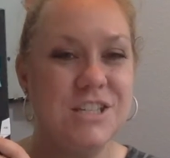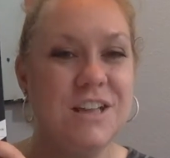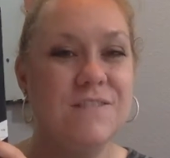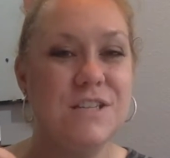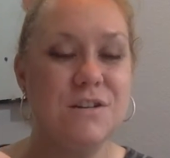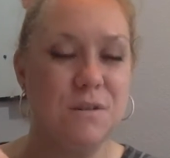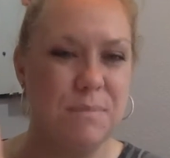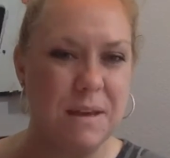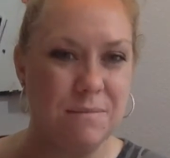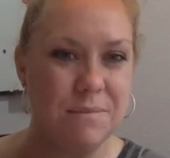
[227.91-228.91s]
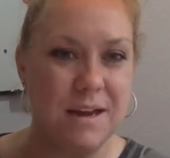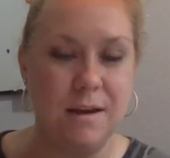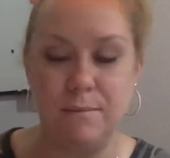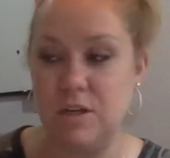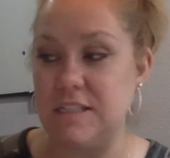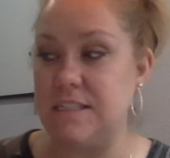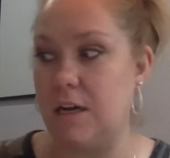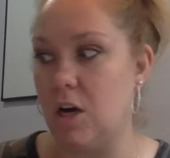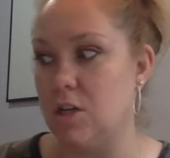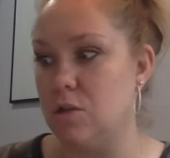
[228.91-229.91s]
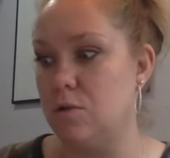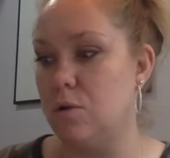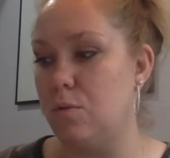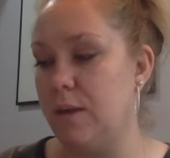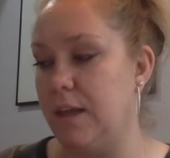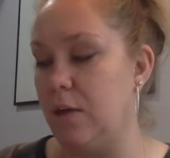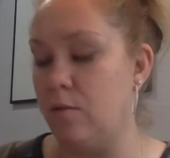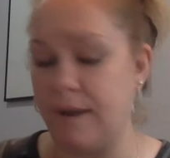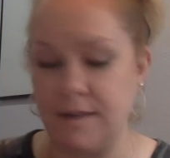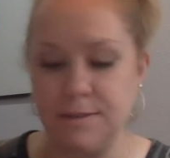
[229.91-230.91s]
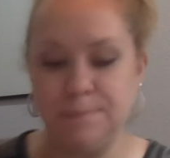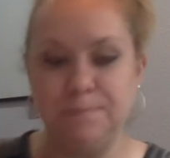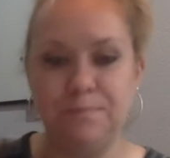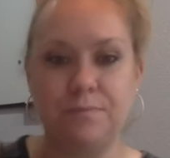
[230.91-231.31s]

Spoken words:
she loves to do the paint by number stickers. Those are really great.